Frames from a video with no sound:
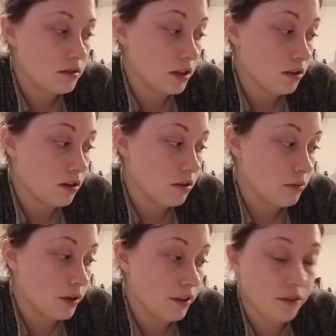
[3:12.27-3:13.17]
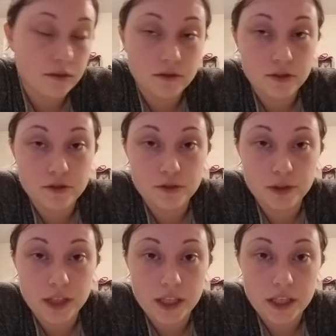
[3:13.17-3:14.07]
Along with
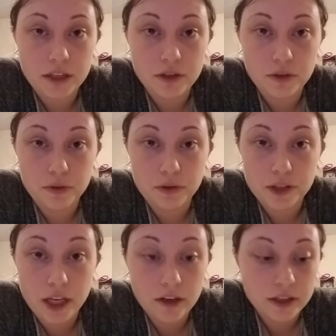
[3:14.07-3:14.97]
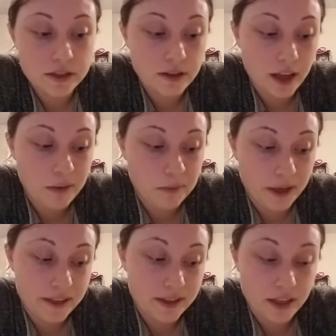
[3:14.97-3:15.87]
julienning your carrots, that
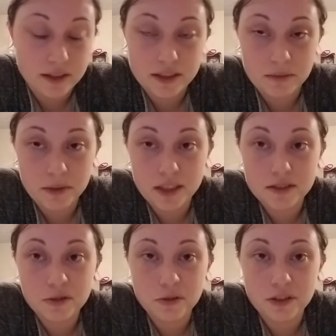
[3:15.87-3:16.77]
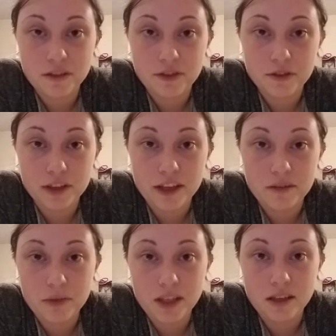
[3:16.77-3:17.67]
might take 10 minutes. Or if you're
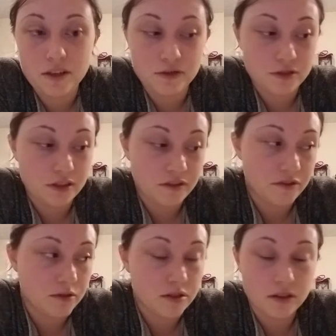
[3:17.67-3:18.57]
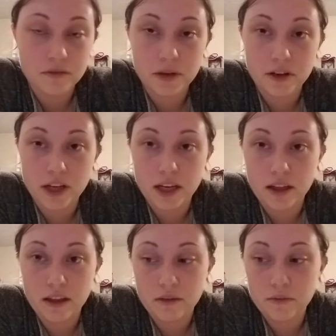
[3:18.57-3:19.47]
like me, you should have started
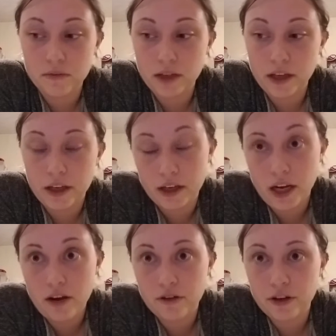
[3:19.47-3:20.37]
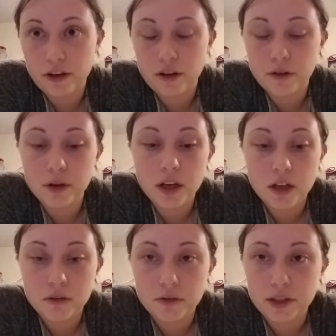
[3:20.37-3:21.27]
marinating them like an hour ago
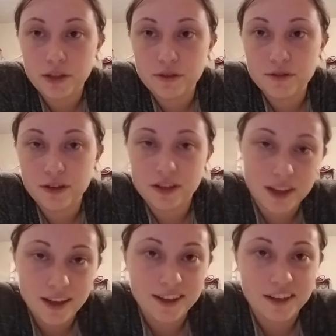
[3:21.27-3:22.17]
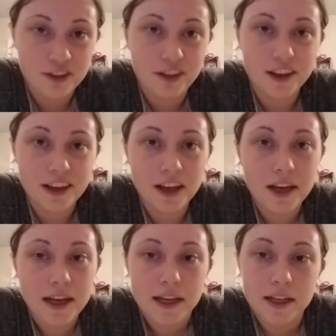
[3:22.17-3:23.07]
when you started cutting everything,
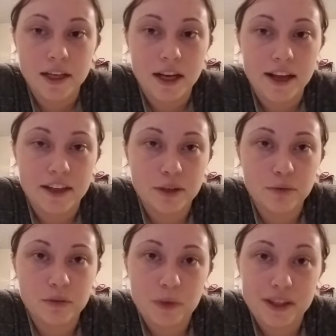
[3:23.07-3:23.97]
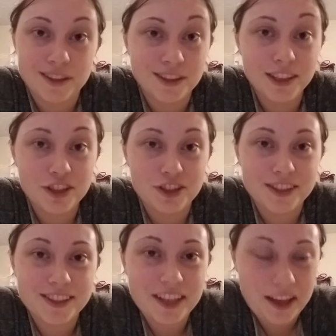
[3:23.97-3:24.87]
and it would be
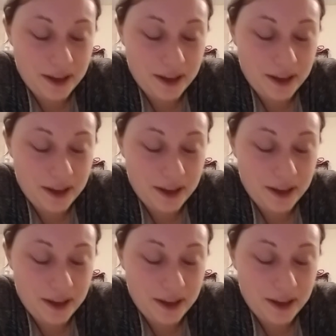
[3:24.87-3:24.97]
delicious.